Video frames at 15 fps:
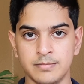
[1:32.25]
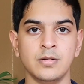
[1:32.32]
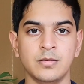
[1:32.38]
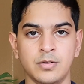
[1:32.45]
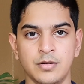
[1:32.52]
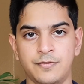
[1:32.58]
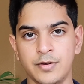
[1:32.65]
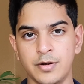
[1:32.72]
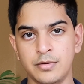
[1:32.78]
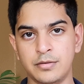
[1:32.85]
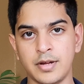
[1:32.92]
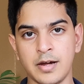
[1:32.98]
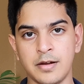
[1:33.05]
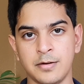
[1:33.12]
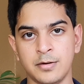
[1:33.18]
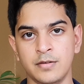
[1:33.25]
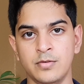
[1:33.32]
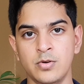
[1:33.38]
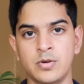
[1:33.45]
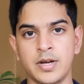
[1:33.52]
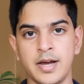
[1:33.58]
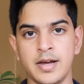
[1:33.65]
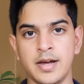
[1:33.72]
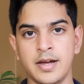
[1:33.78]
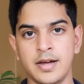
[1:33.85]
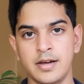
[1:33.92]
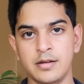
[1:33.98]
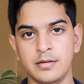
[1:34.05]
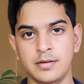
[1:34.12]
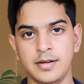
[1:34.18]
So the first section of UNE
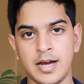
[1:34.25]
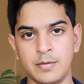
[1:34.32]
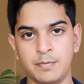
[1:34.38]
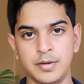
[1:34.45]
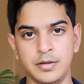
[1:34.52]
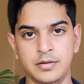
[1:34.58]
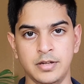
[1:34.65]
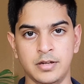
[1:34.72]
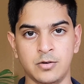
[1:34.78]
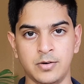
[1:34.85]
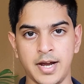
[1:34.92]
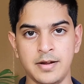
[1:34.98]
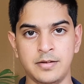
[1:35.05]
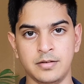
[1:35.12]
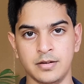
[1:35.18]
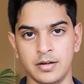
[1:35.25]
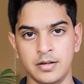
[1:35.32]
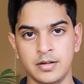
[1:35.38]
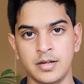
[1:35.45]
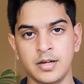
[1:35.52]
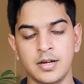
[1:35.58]
is the NPC creator.